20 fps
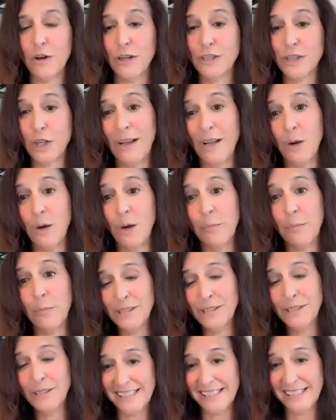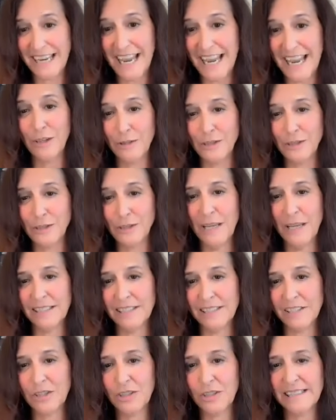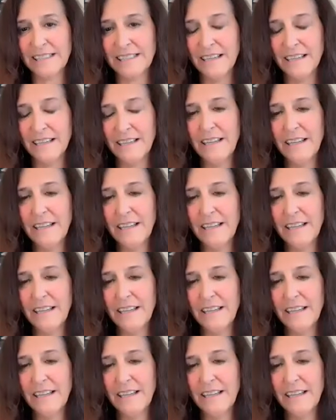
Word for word: also help you sustain those ministries.